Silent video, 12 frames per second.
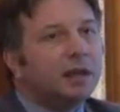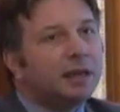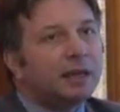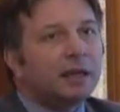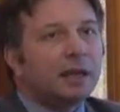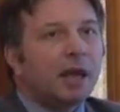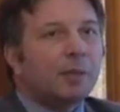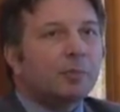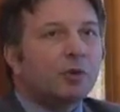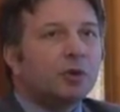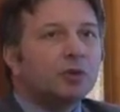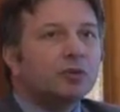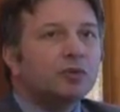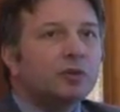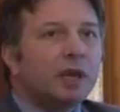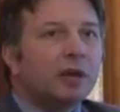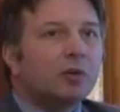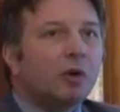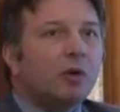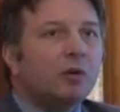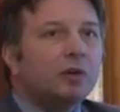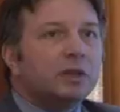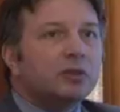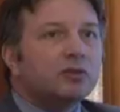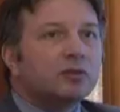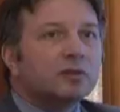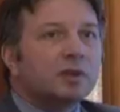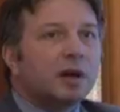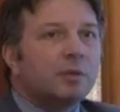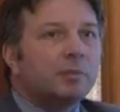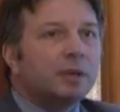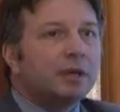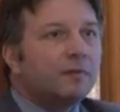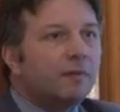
they can approach to their own insurance company